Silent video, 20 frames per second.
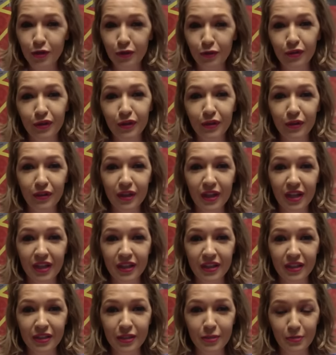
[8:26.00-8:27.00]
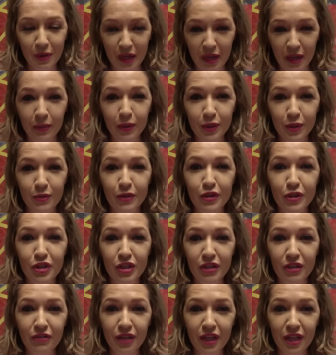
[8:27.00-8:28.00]
do you feel that it's been able to
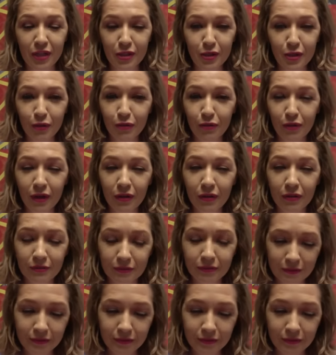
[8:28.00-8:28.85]
achieve that so far?